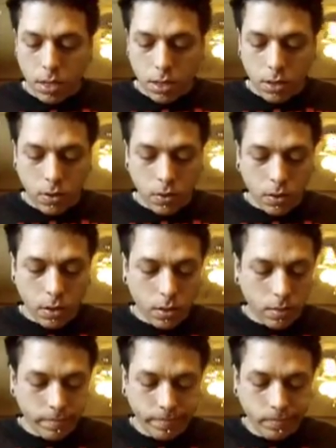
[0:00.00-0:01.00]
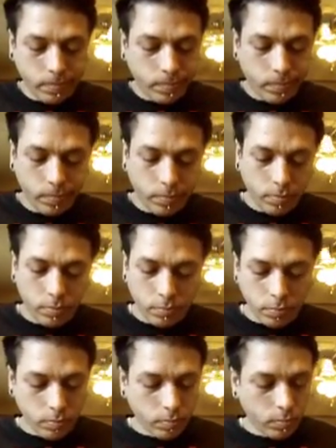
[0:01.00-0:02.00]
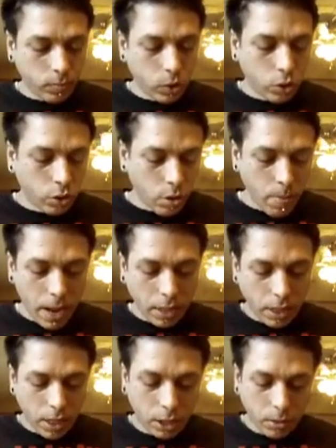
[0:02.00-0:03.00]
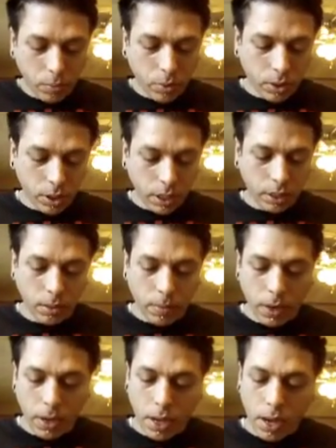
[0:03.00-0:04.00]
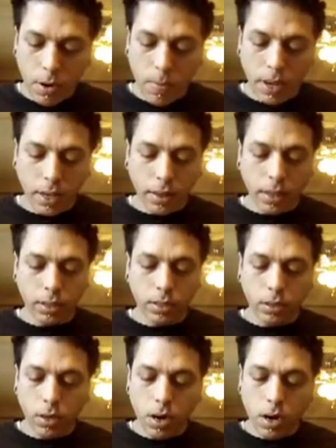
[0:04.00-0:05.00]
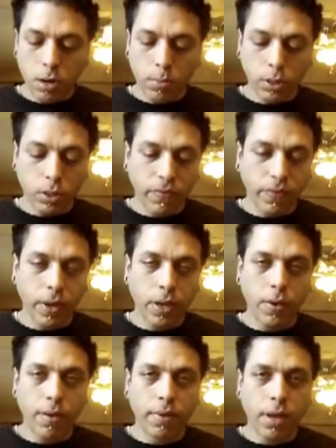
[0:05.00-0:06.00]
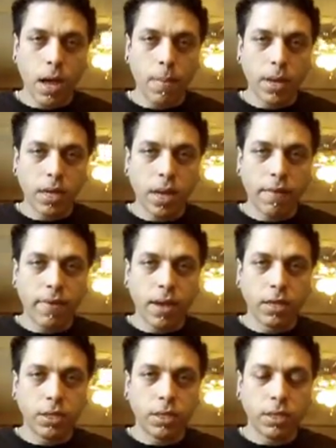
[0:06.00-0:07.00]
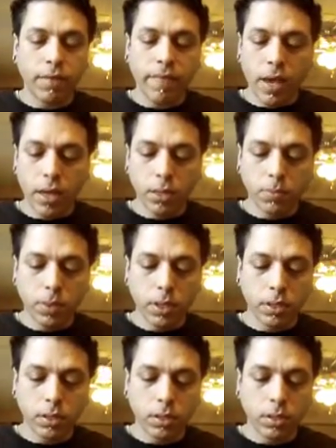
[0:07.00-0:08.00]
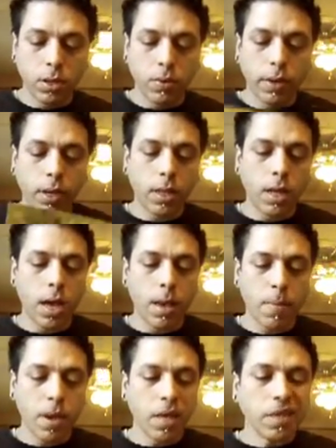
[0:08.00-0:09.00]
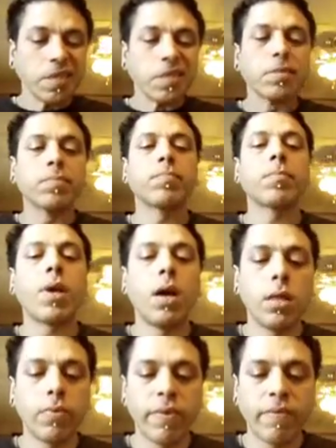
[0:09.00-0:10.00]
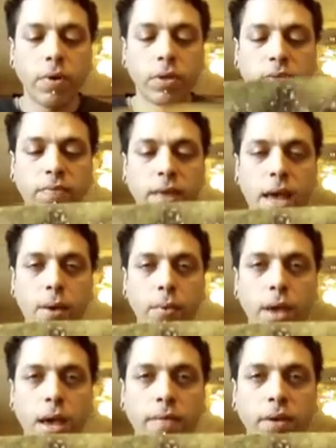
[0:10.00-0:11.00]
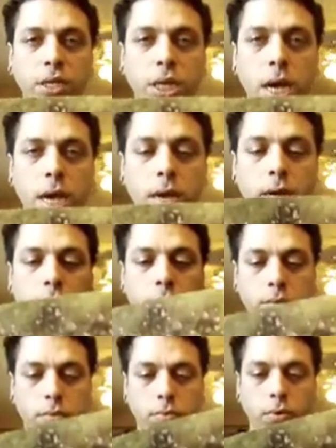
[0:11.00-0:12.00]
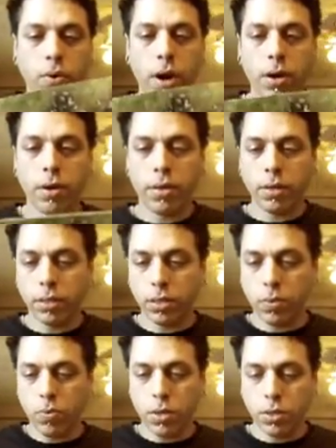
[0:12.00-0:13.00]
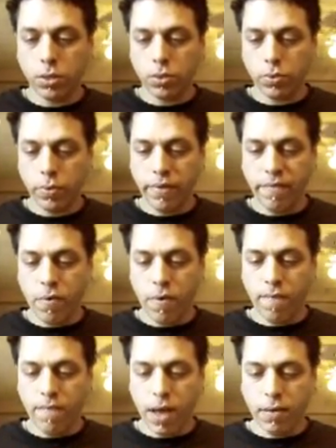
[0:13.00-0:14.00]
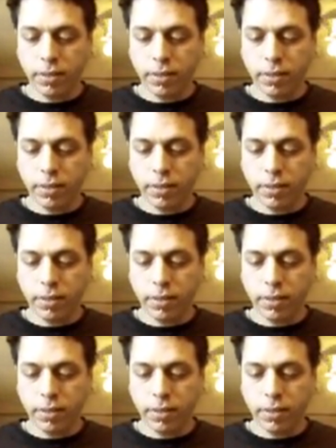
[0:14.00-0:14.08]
You can use your imagination, put things up on here, make things a little harder, but don't forget you have the combat advantage, disadvantage, plus the slowing climb. On the reverse of that, we have a giant crater. This is a 1, 2, 3, 4, 5,